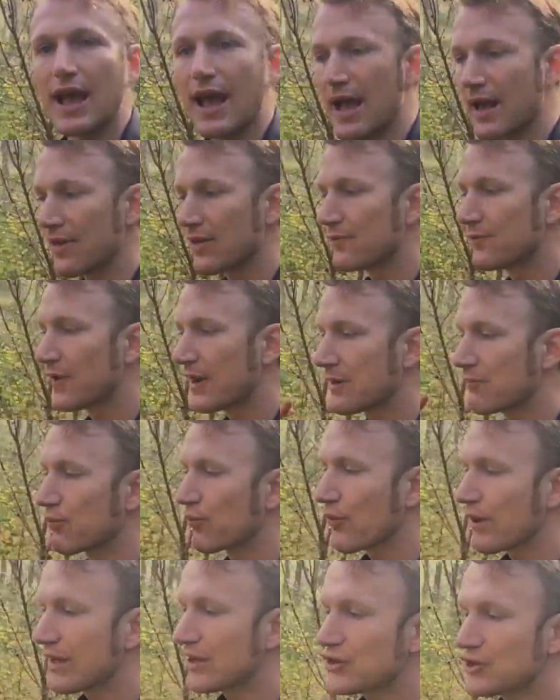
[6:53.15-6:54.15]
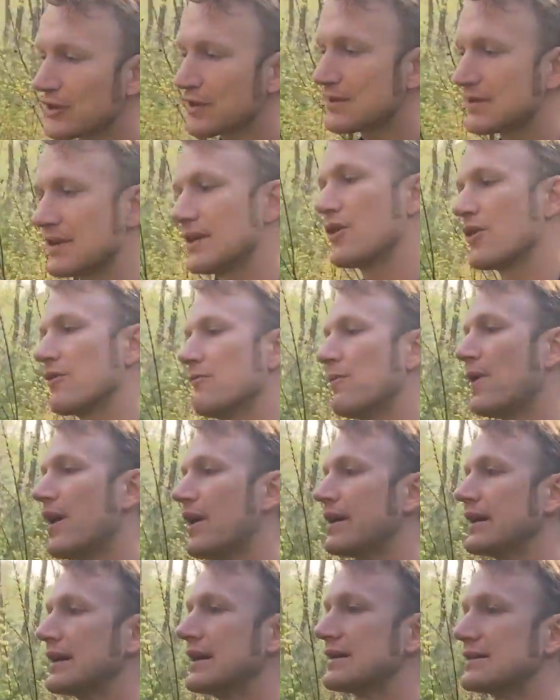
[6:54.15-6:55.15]
and the vibrations in our
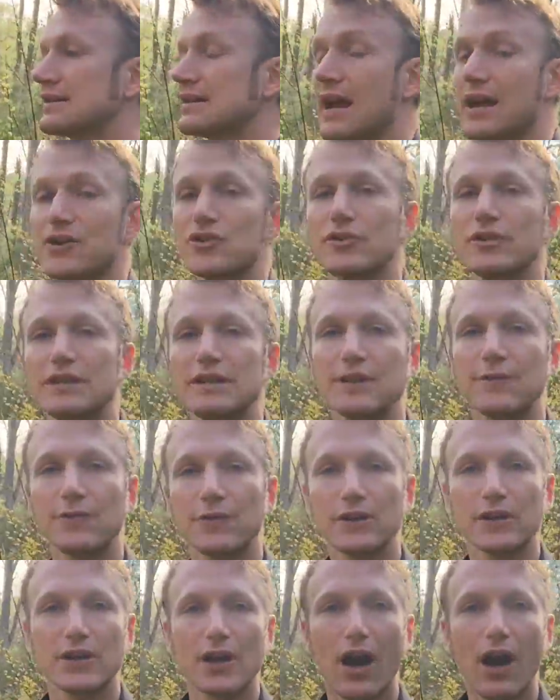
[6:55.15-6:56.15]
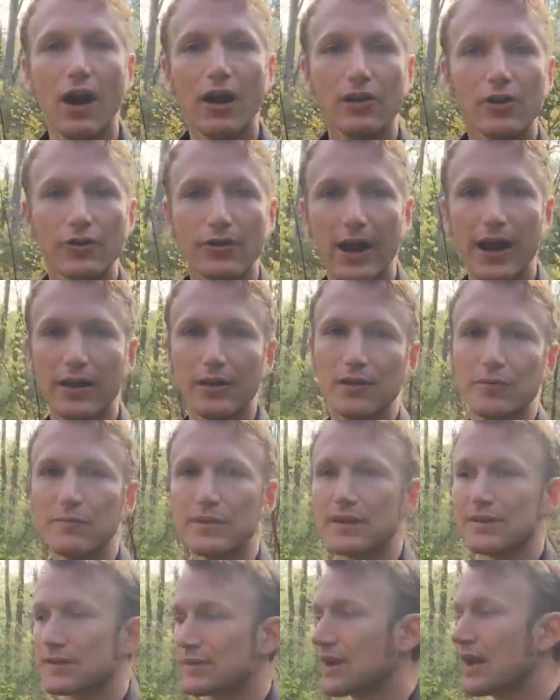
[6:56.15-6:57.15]
body as actually different color
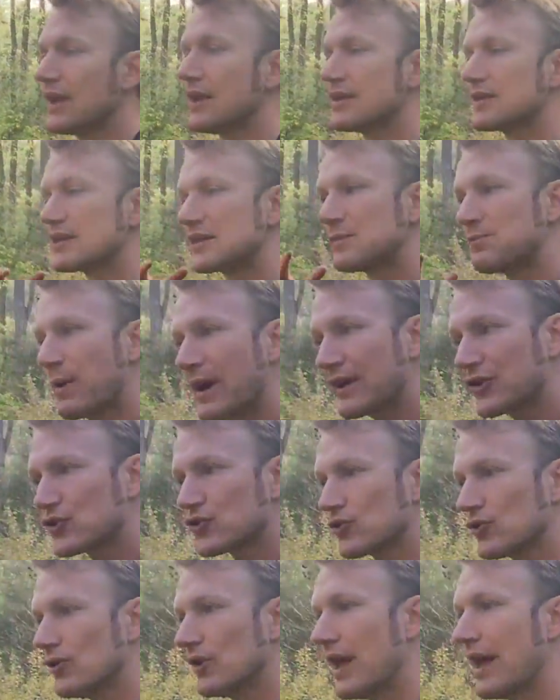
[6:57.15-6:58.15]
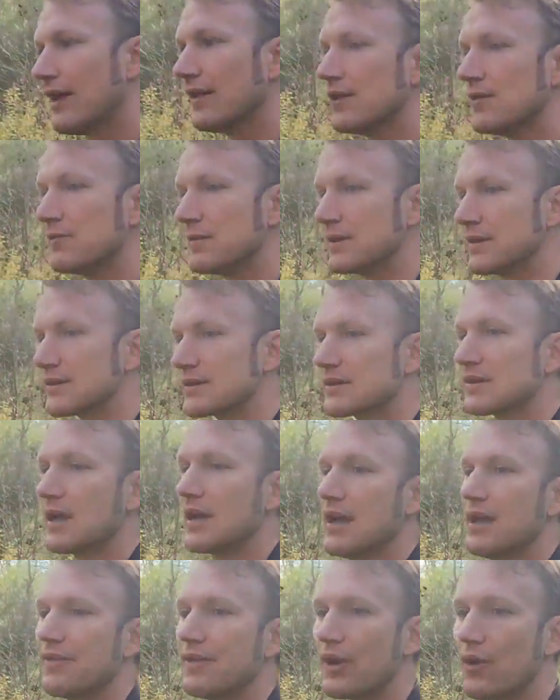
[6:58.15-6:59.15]
elements, spectral elements
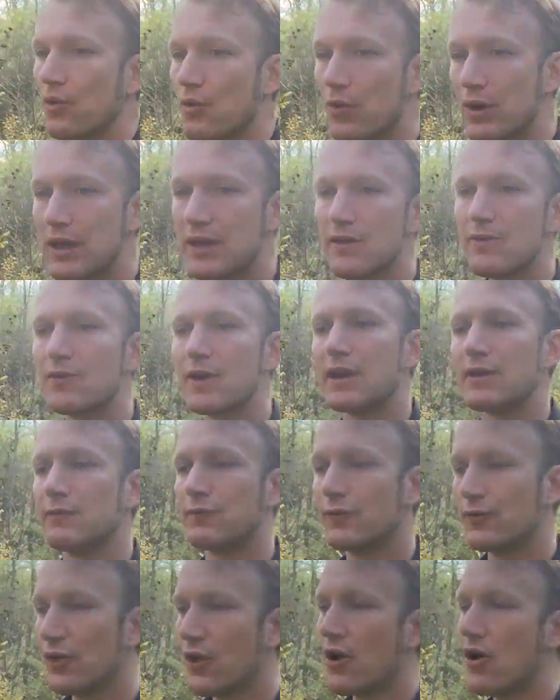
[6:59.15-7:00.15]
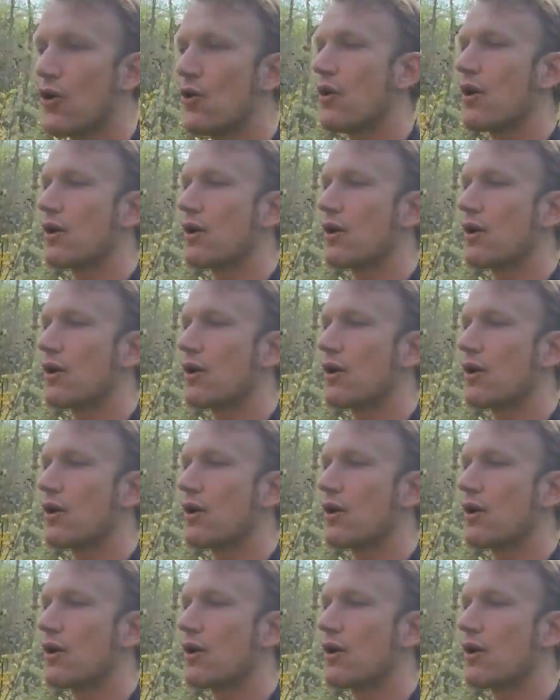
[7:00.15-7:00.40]
that weave and flow